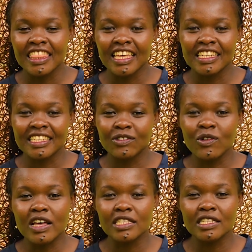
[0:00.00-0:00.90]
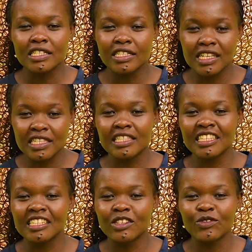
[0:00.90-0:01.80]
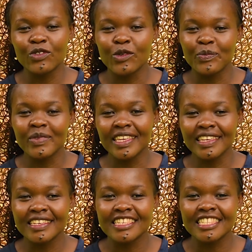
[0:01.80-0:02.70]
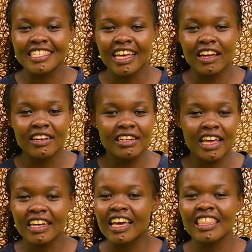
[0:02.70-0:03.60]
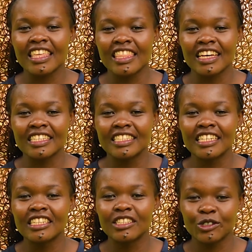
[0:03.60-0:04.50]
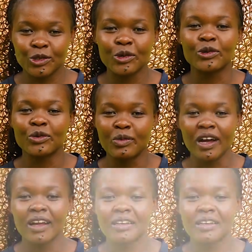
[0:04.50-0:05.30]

that was destined for me is none other than Denish or Luba.